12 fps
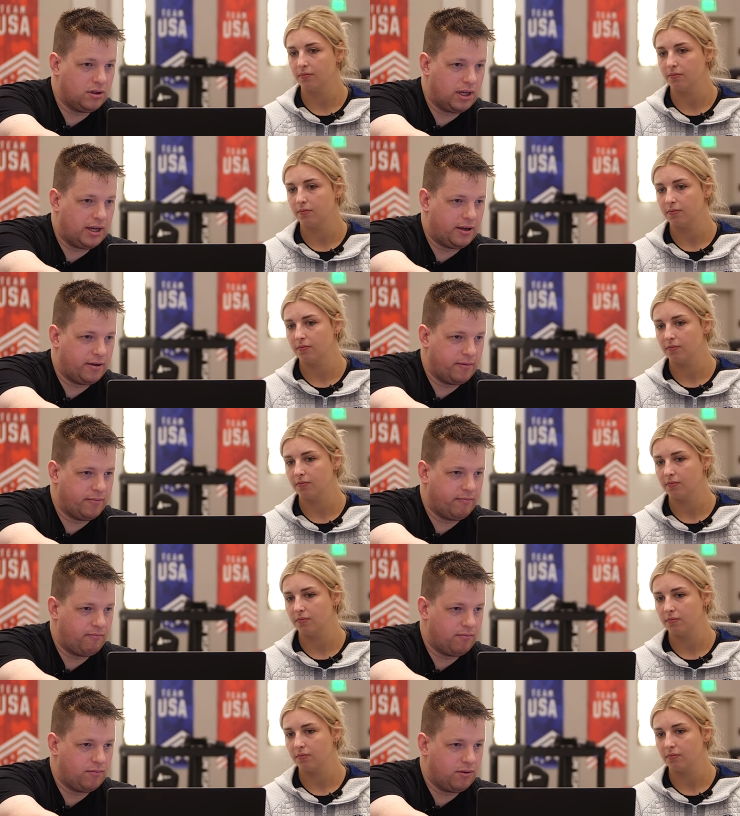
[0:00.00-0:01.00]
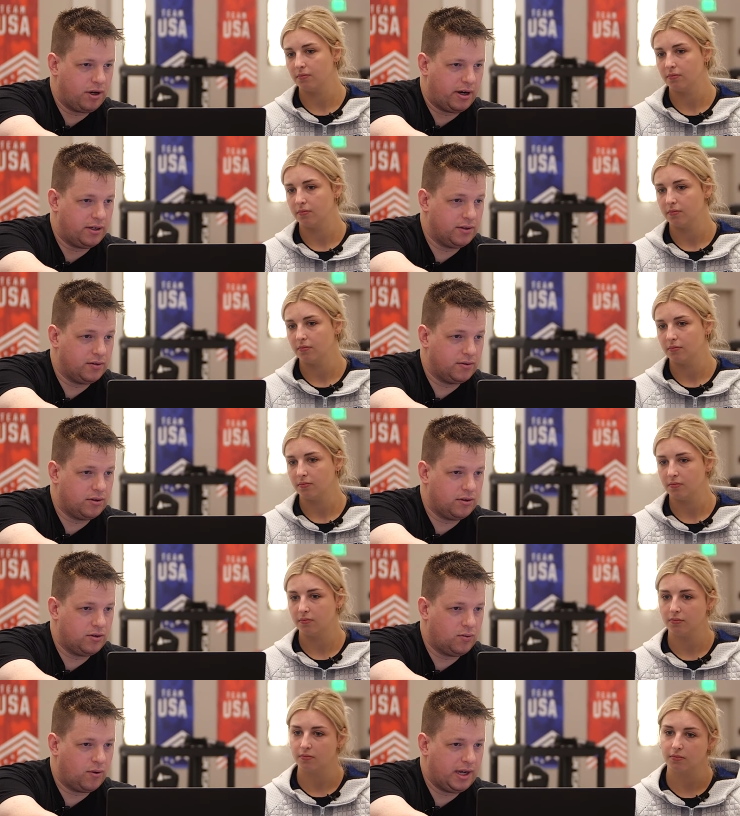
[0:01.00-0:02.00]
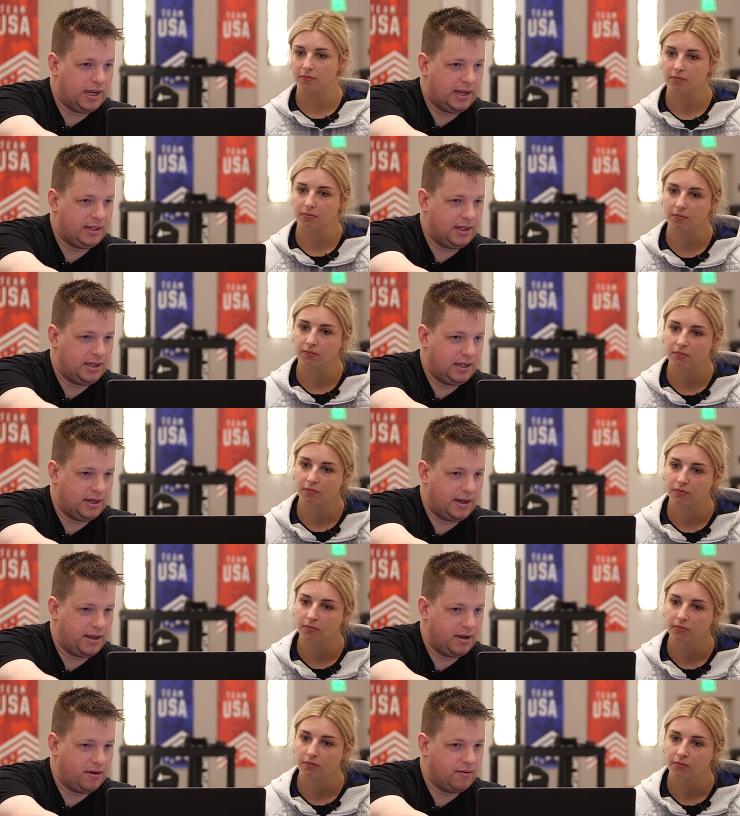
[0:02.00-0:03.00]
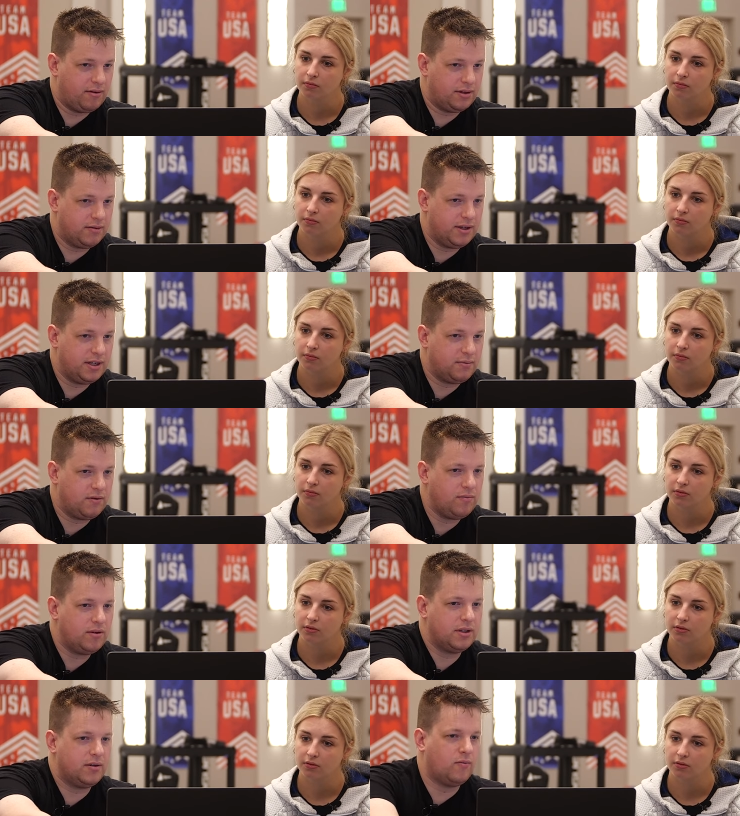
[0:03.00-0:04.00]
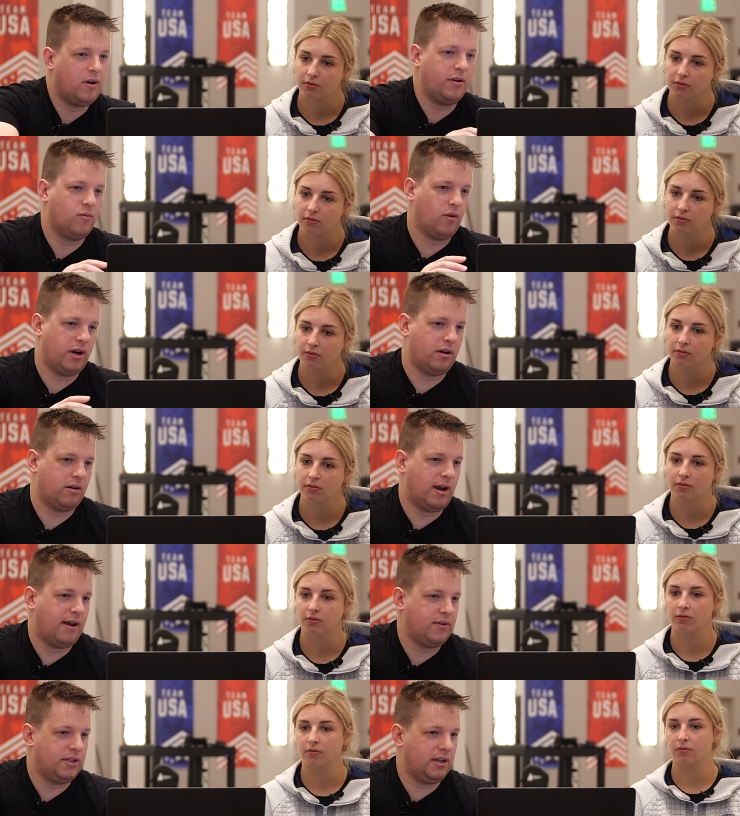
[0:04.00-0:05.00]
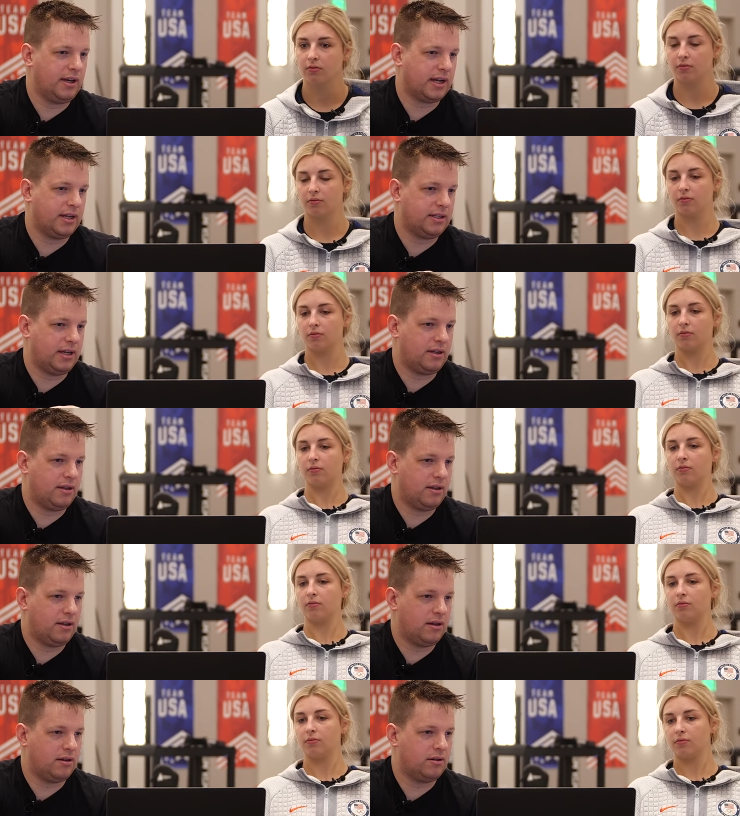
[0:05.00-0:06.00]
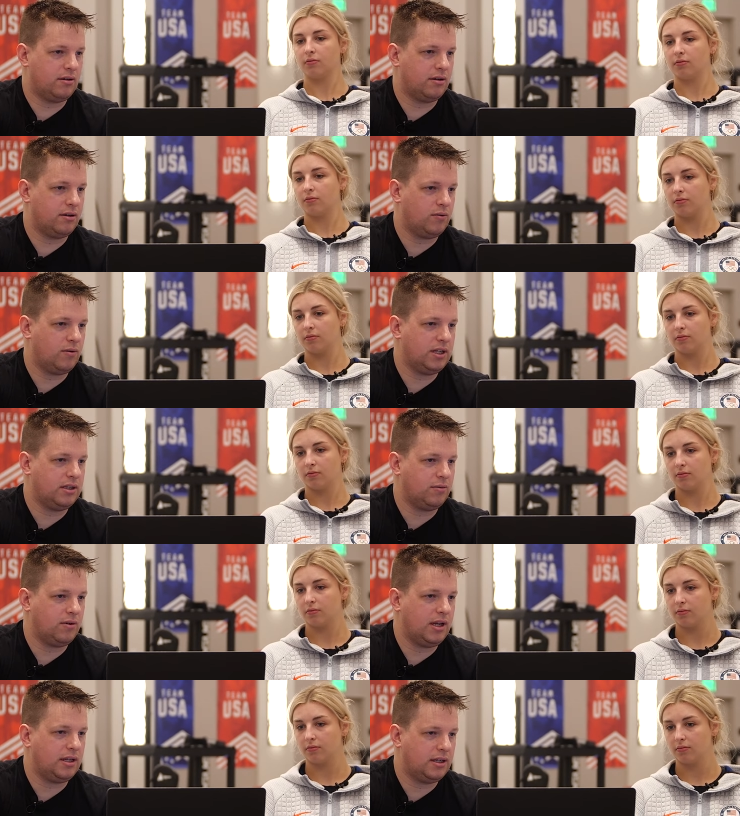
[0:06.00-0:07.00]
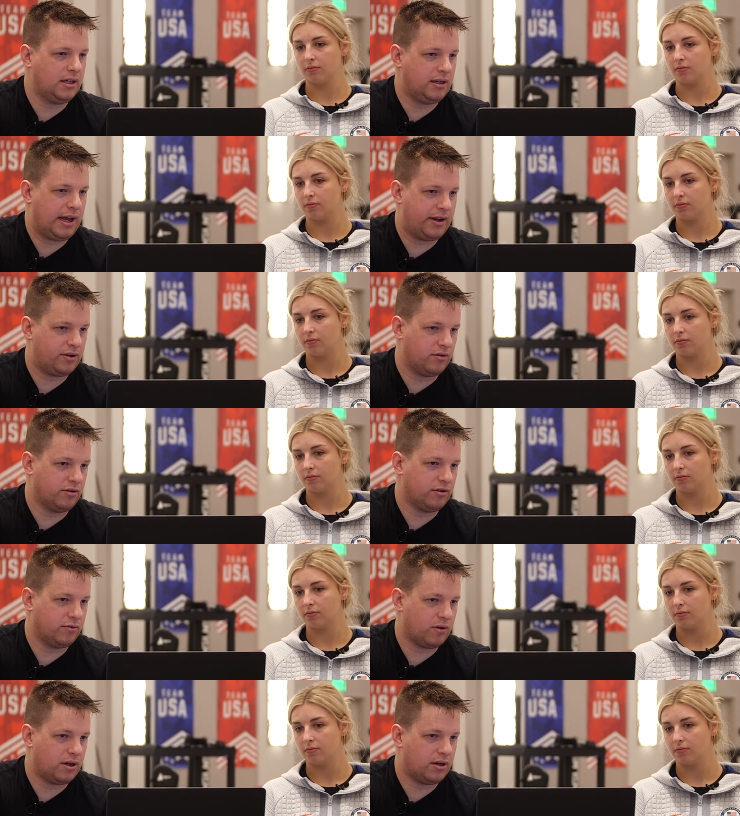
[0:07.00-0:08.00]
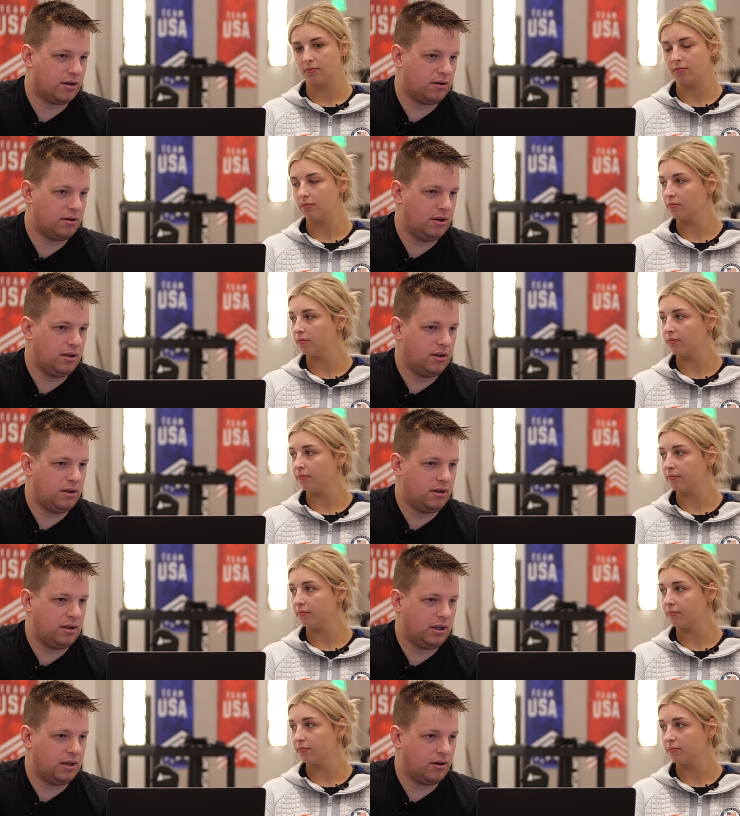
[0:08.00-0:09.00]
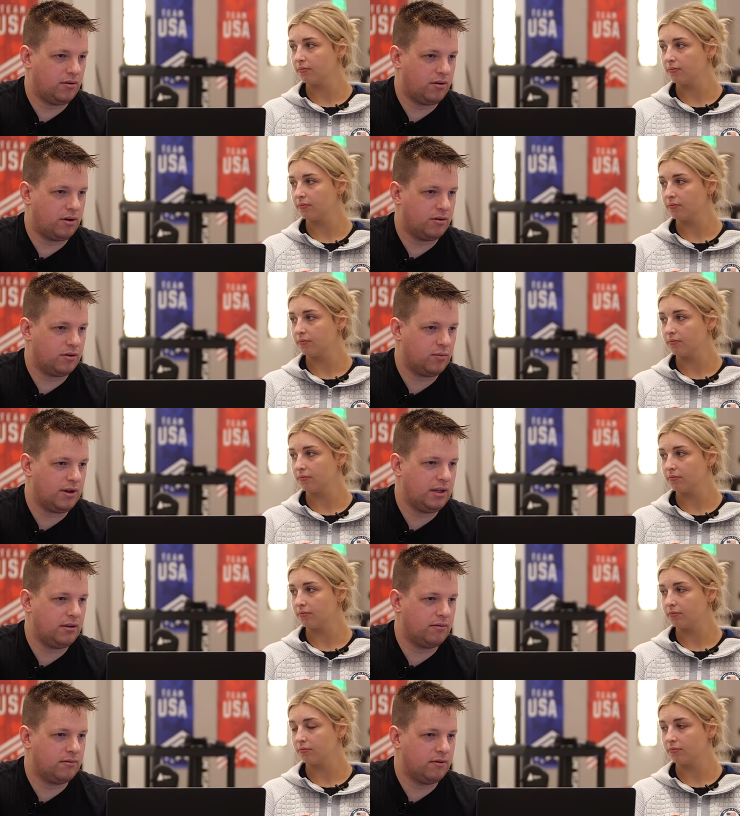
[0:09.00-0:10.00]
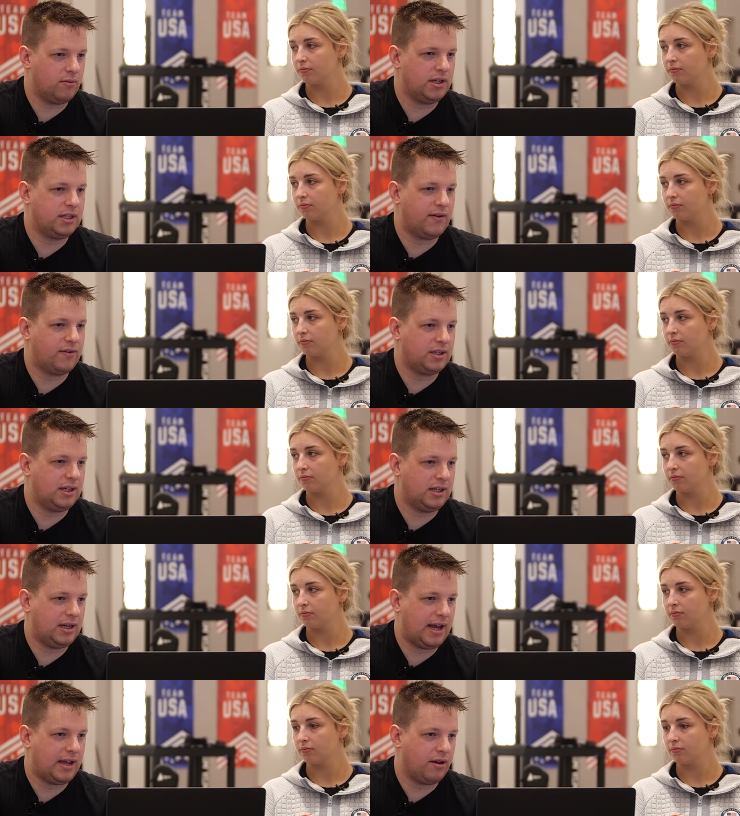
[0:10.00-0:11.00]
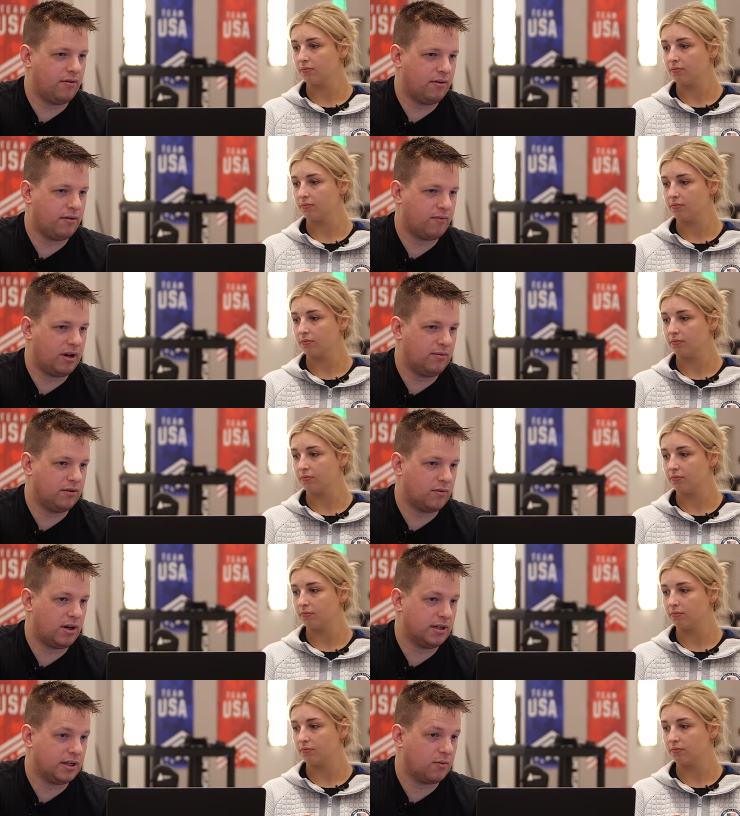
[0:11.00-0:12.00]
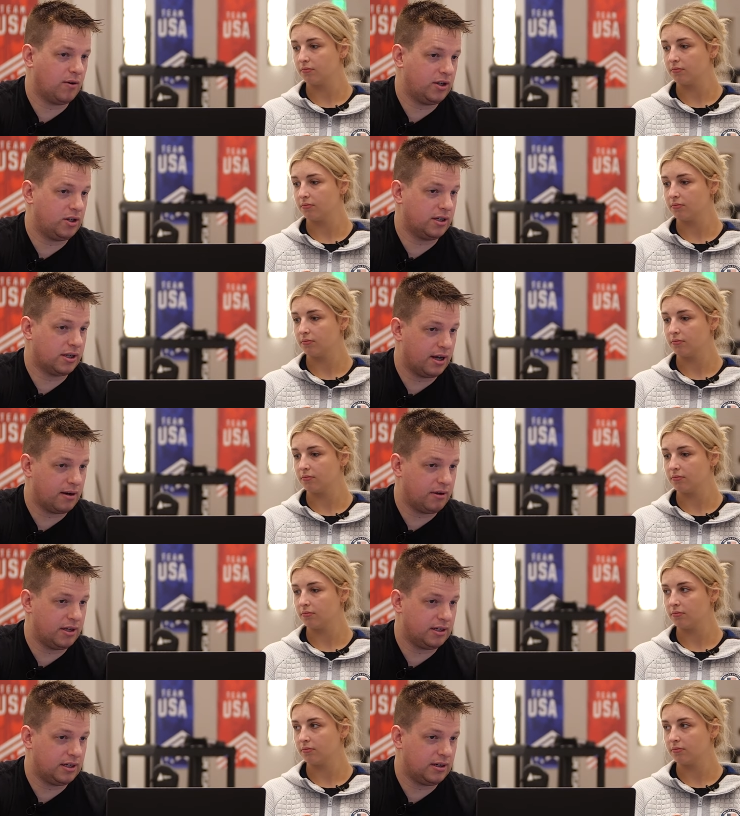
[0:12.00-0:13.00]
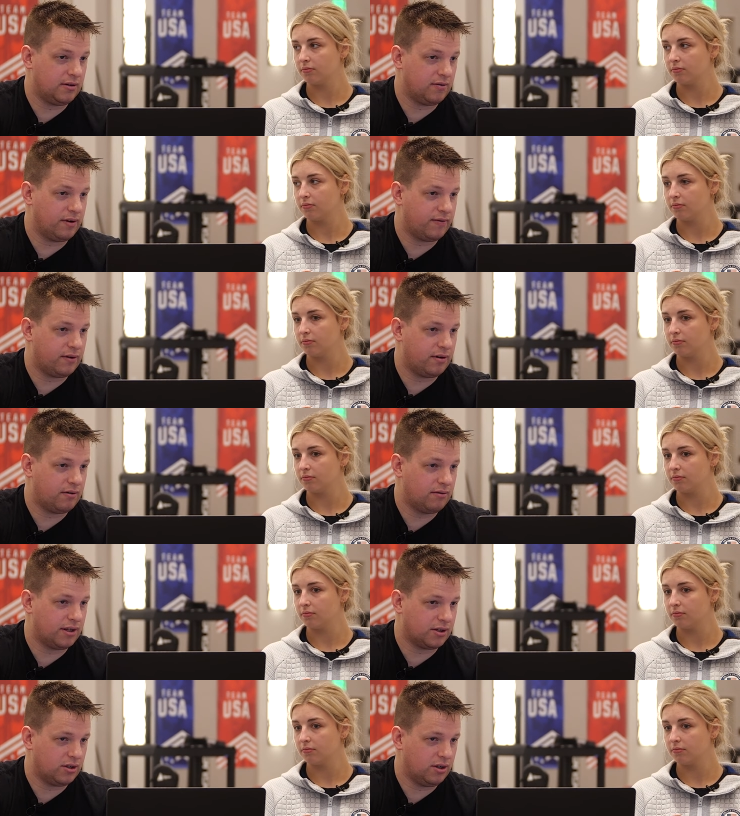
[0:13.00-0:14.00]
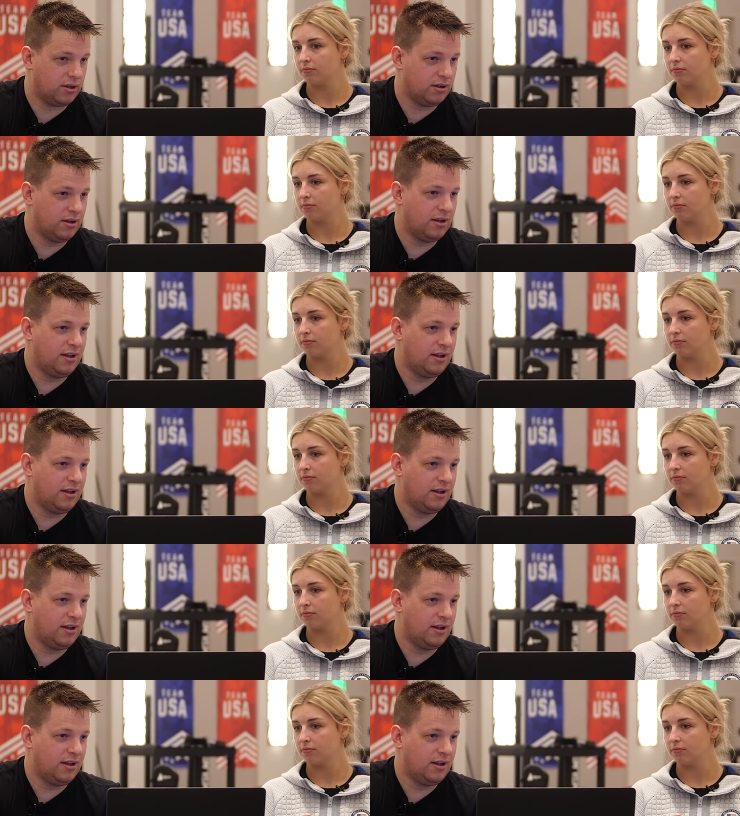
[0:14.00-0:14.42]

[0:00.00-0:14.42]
Speaker 1: um, all right, so twenty eighteen A O. So this one was the one where, obviously, like I said, the twenty, twenty eighteen Nationals was where, you know, or twenty, twenty seventeen A O three was where I was like, wait, she's going to be a senior lifter. That's good.